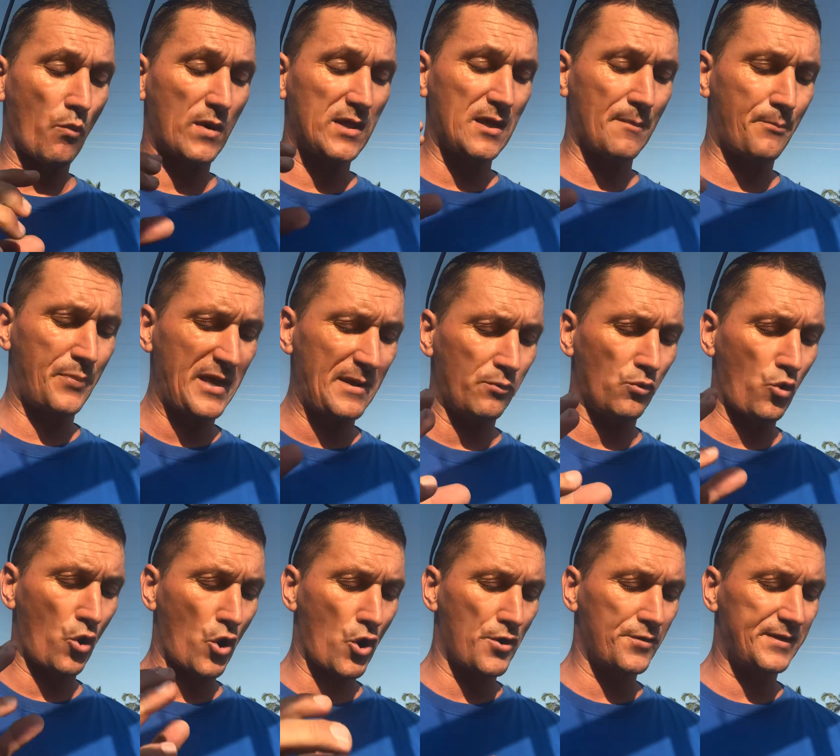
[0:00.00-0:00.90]
When the
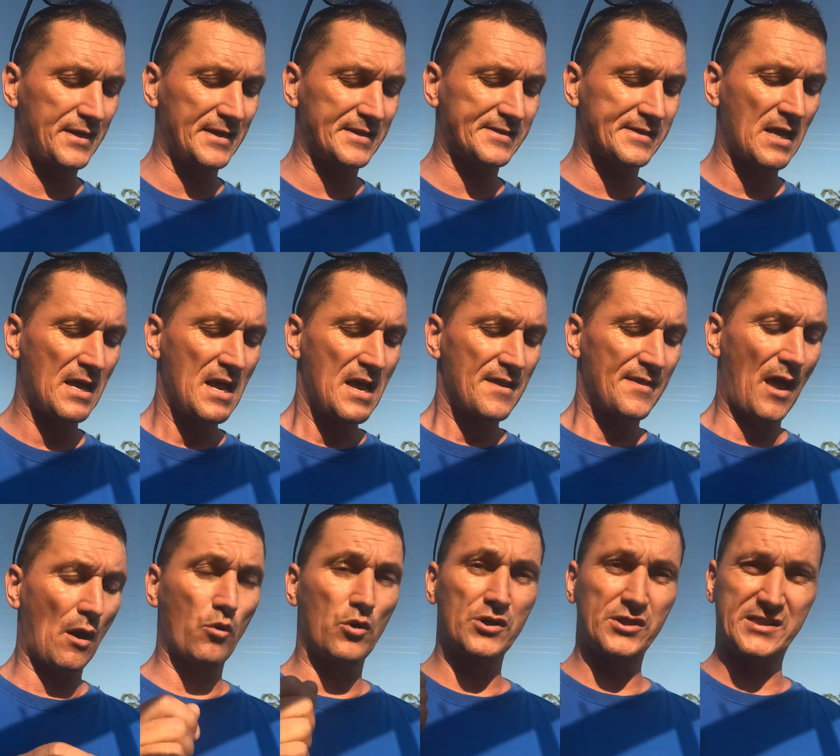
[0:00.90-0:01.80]
people heard this,
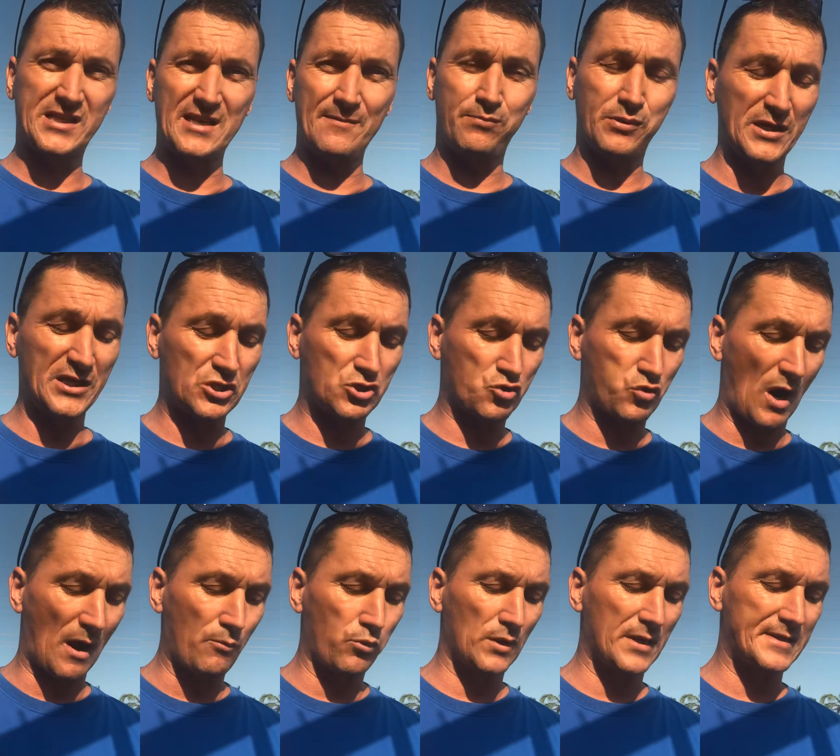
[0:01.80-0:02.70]
they were deeply
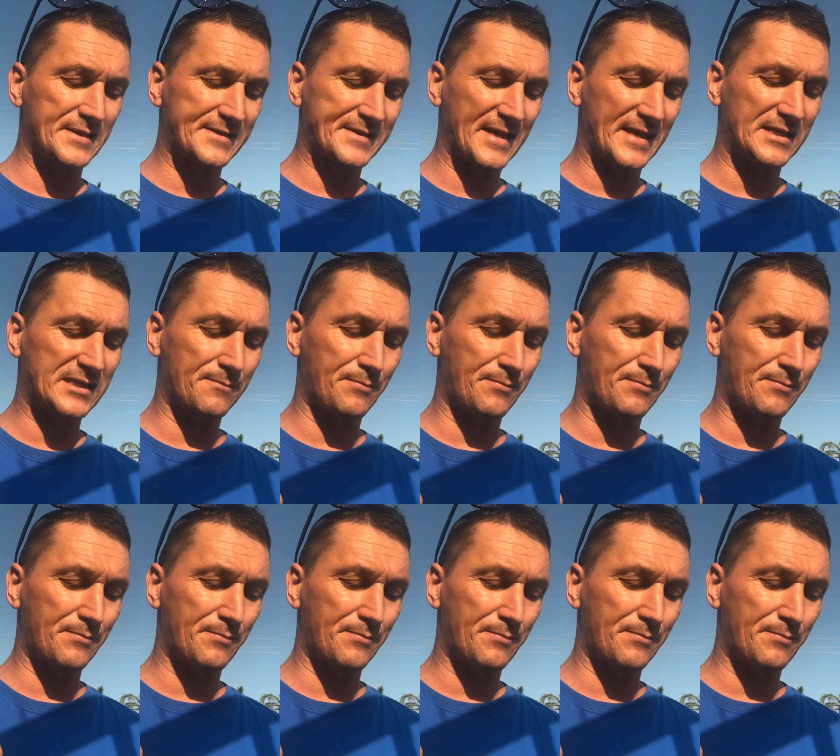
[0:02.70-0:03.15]
troubled and said